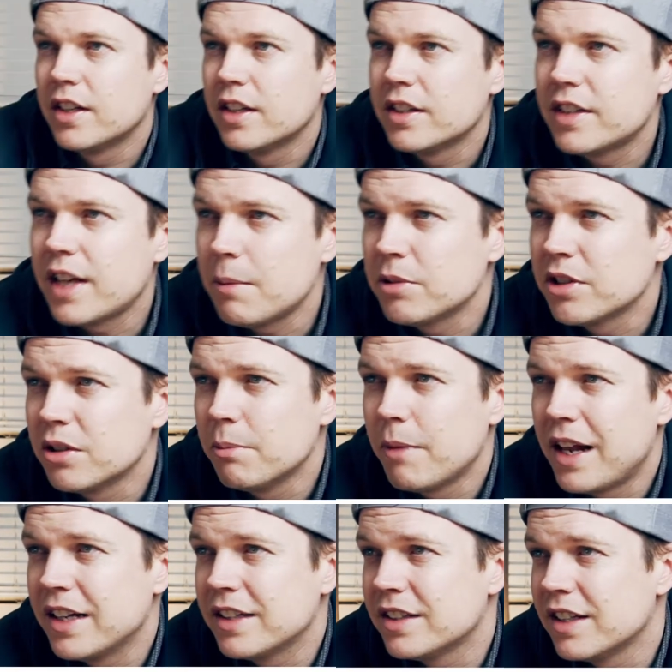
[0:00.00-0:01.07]
Samsul
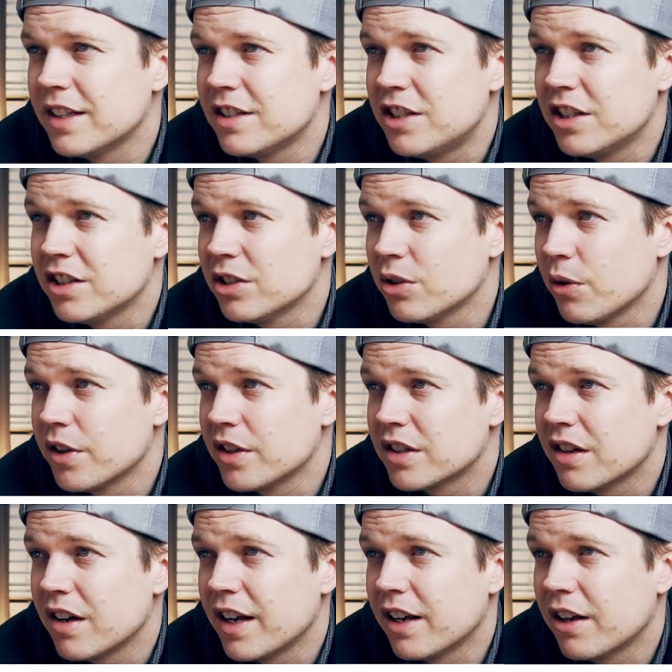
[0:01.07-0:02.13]
Malik says, just saw this
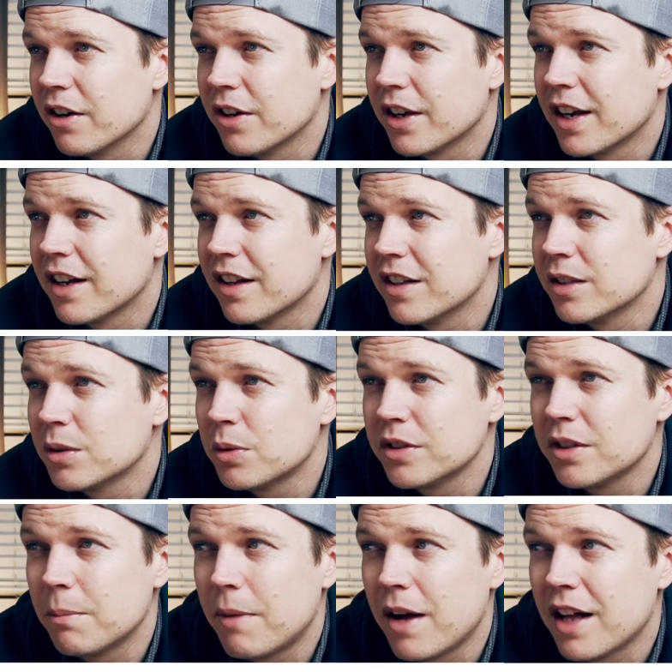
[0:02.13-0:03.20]
link. Okay, this was
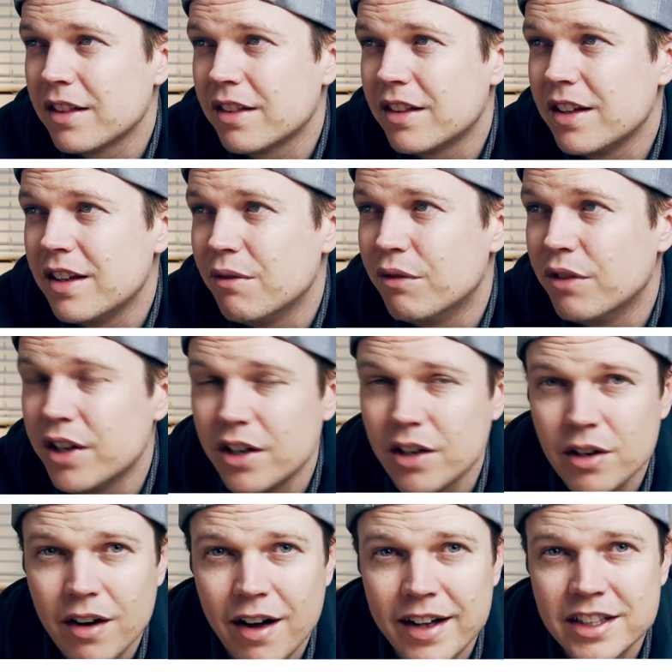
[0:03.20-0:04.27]
about the
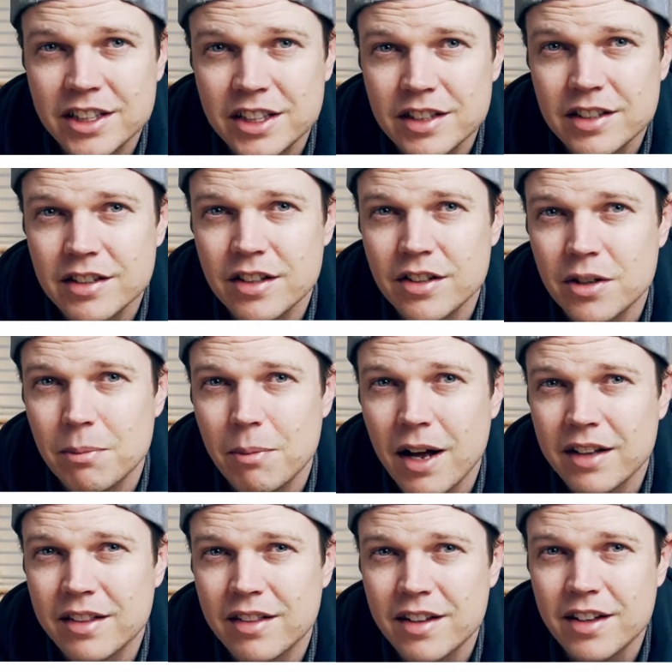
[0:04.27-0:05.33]
video I just did
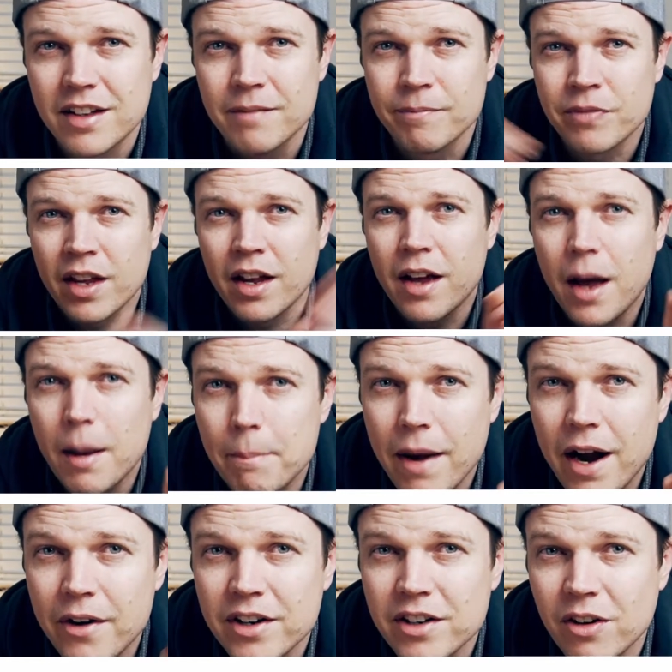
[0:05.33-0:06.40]
about the
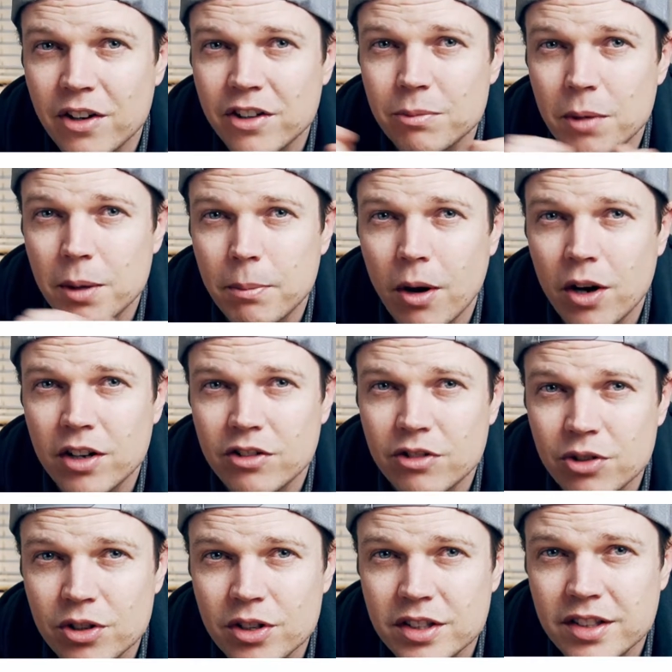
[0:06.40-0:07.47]
apparent Osmo Pocket
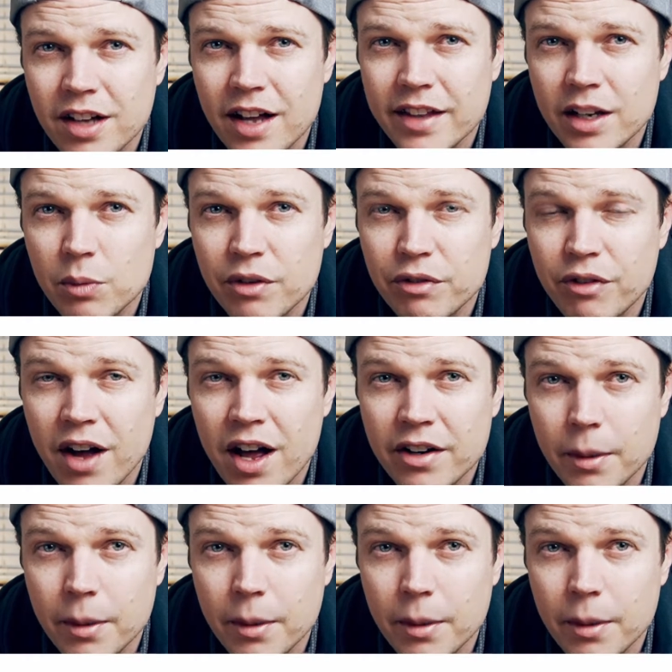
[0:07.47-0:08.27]
2 design that we found, a